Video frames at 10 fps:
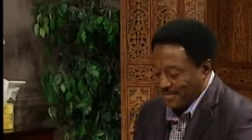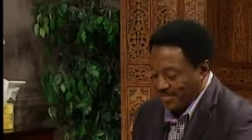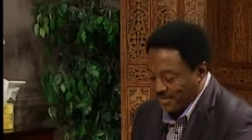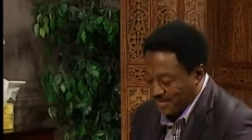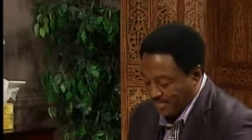
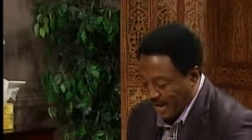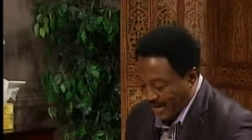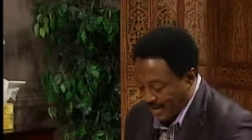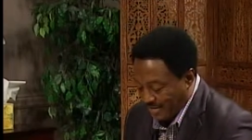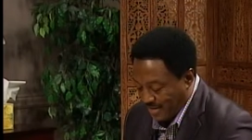Bishop,
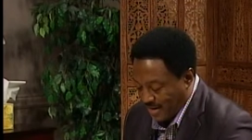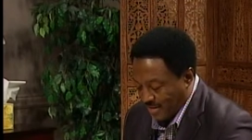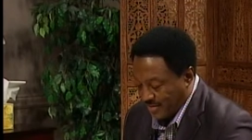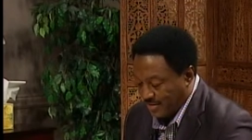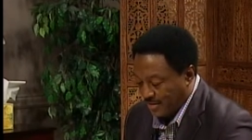I, I, think
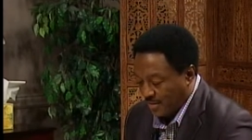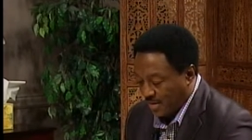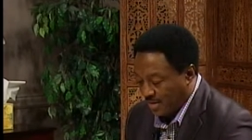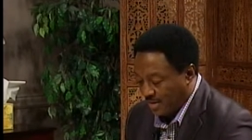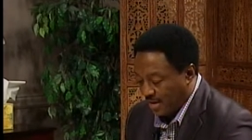also
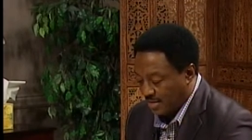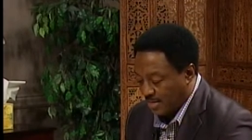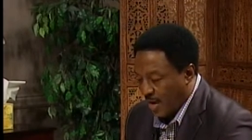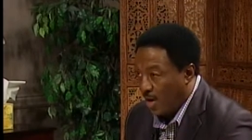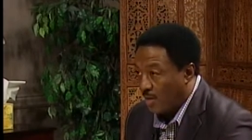one of the things in
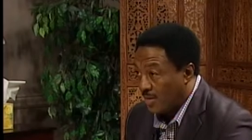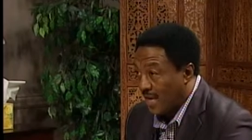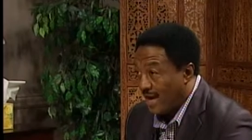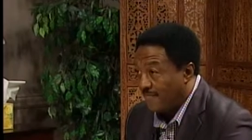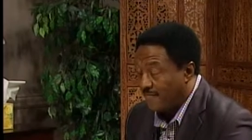my own
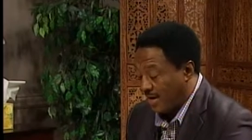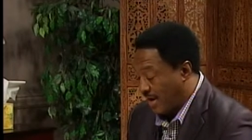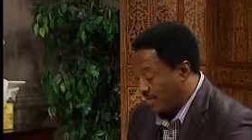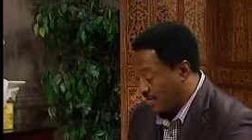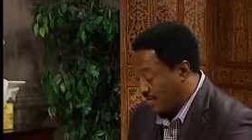life, and
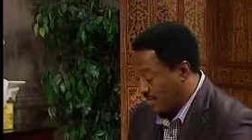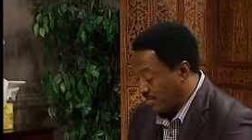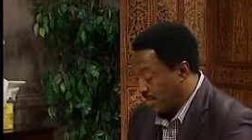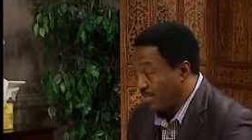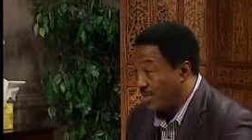I'll just
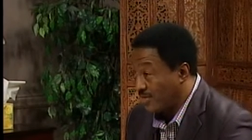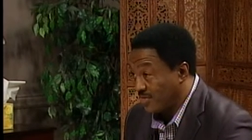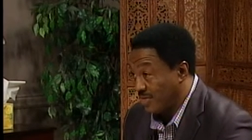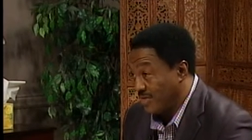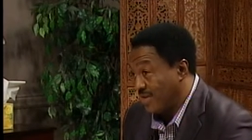be
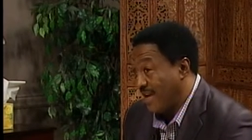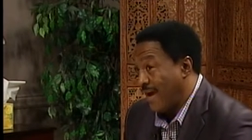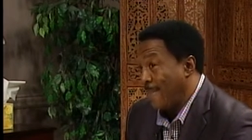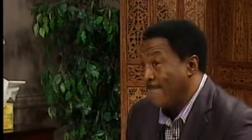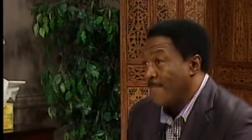personal, is
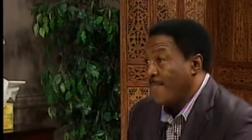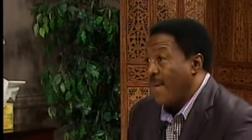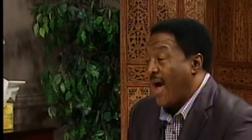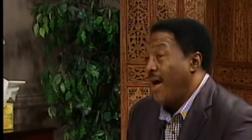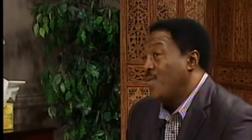that
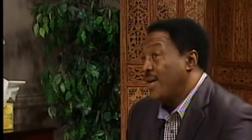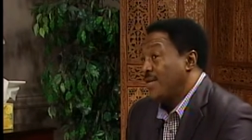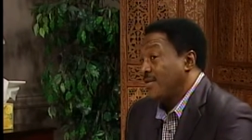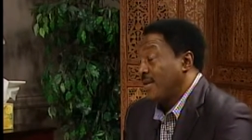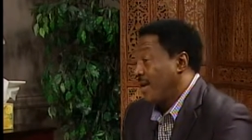I
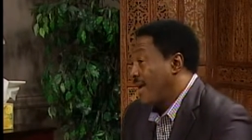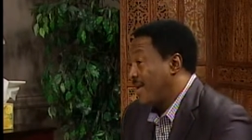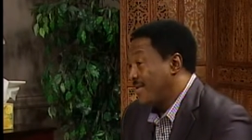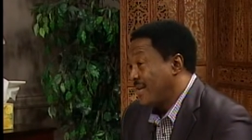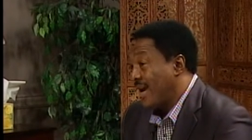wasted a lot
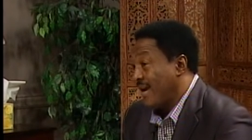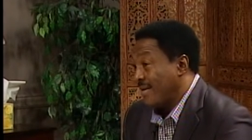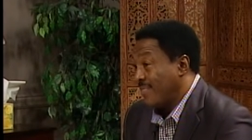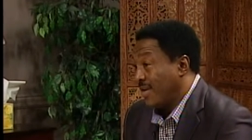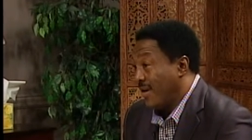of
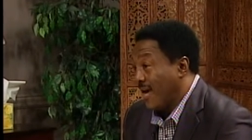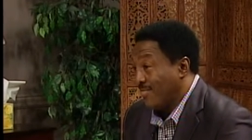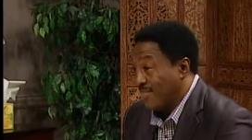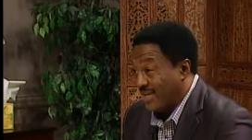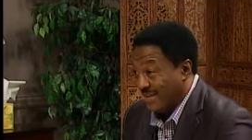time and a lot of
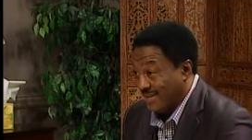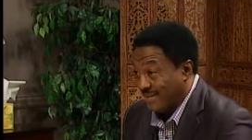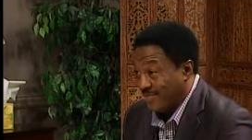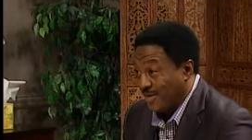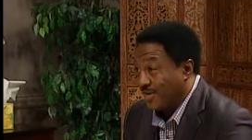money
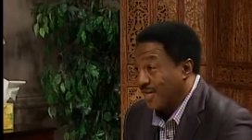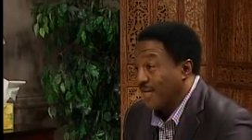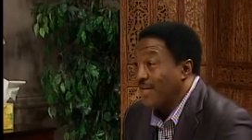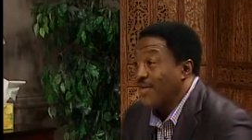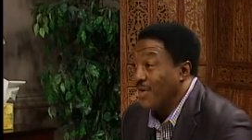because I
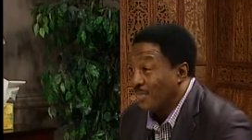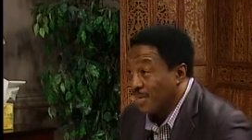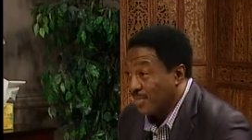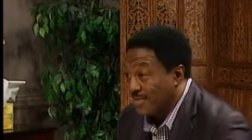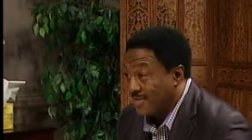did no
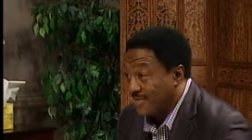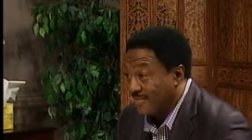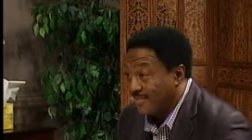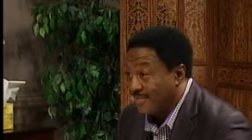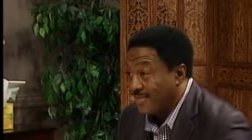purpose.
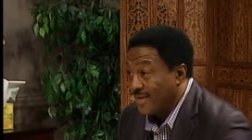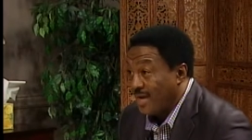Yes.